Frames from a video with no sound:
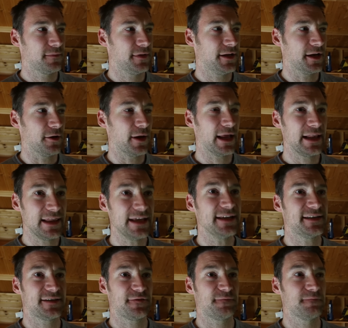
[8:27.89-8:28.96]
you know, at
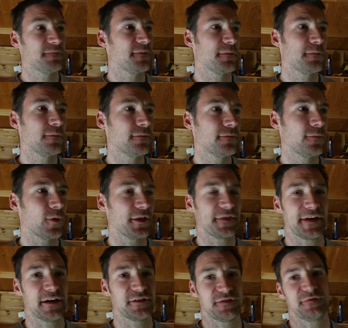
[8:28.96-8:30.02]
least
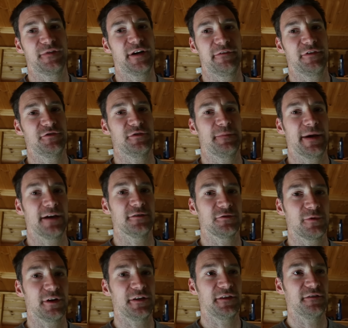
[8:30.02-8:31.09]

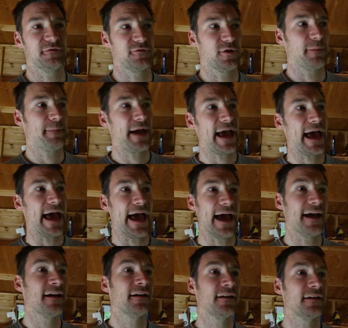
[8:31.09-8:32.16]
£1,500 worth of
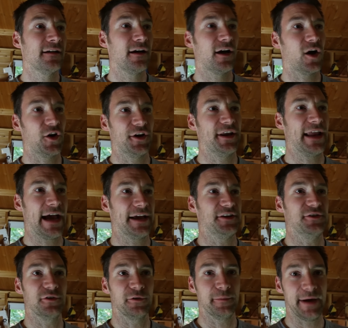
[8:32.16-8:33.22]
repair on an
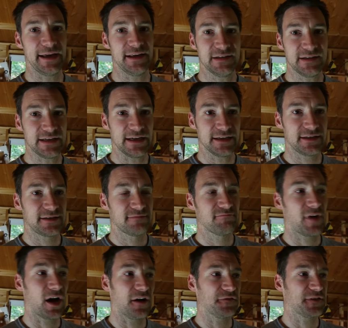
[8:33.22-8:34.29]
annual basis
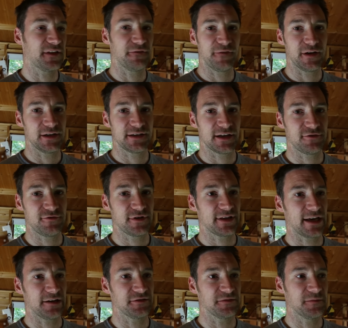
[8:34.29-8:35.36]
after the first
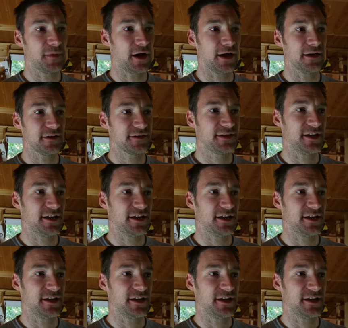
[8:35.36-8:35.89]
100,000 miles.